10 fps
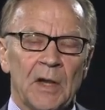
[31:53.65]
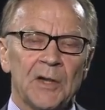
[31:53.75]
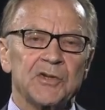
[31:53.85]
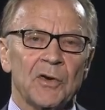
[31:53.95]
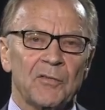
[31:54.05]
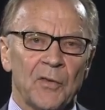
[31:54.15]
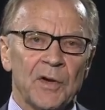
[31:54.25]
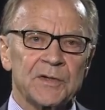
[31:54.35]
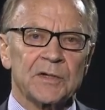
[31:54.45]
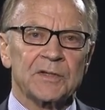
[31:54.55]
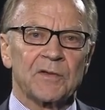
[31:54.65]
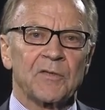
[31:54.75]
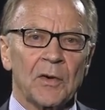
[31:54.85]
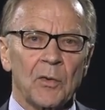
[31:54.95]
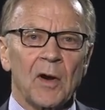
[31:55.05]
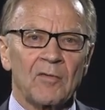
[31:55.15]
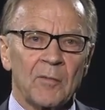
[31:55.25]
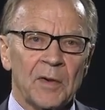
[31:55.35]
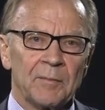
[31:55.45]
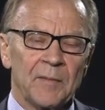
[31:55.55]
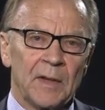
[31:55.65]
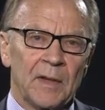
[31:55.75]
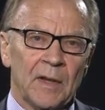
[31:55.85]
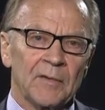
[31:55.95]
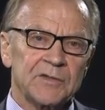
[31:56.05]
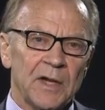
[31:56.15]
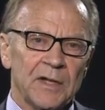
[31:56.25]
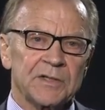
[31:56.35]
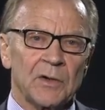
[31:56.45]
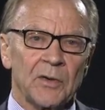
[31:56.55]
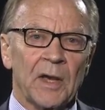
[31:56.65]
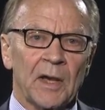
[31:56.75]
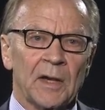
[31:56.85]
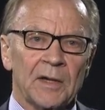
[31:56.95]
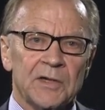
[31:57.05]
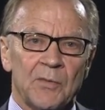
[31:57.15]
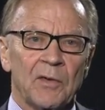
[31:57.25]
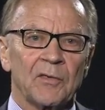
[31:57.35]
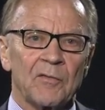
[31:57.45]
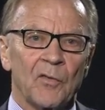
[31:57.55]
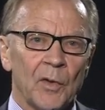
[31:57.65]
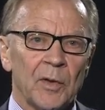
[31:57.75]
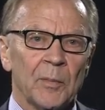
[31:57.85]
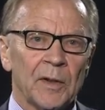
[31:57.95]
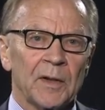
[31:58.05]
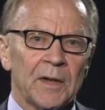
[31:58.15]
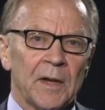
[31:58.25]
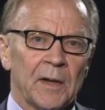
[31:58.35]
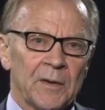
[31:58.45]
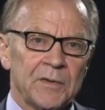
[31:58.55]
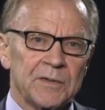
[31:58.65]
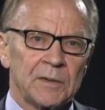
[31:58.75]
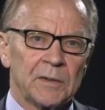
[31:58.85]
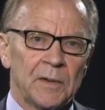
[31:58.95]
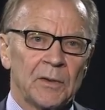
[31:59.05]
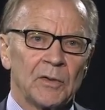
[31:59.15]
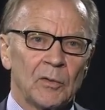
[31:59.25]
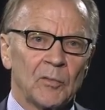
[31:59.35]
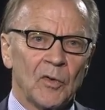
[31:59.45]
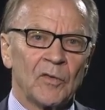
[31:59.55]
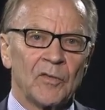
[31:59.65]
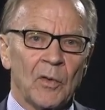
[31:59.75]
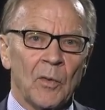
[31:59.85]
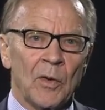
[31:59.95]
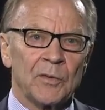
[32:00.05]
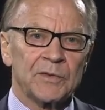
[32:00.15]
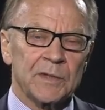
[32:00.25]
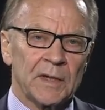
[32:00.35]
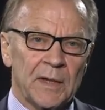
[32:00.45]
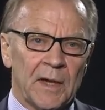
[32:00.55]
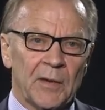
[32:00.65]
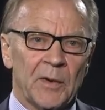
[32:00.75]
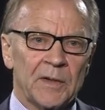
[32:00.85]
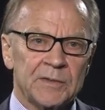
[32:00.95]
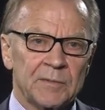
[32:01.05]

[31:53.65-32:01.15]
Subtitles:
Each year, for instance, the federal government gives states and localities roughly $40 billion to improve their roads and highways.